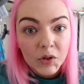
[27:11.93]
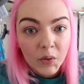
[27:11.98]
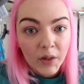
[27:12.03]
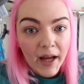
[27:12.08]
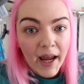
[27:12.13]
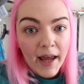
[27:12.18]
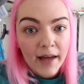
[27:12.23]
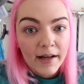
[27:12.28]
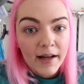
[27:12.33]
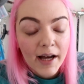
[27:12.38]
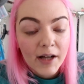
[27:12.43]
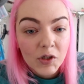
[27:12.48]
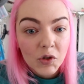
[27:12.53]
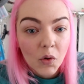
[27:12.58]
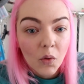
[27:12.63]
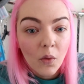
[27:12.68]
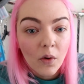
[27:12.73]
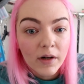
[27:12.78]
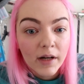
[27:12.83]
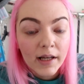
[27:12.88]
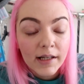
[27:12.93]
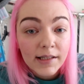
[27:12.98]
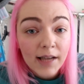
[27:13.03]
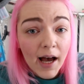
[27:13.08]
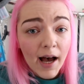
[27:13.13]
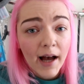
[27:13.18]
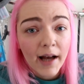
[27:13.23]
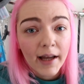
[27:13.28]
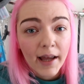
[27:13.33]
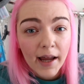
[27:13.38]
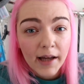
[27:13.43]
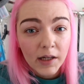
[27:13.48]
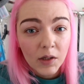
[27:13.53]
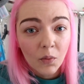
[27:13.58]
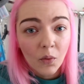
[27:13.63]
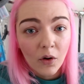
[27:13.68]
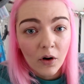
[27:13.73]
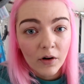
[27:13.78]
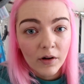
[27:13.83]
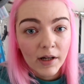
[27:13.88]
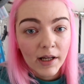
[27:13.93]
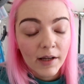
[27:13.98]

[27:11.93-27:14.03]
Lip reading: So again, I don't want to attack anyone.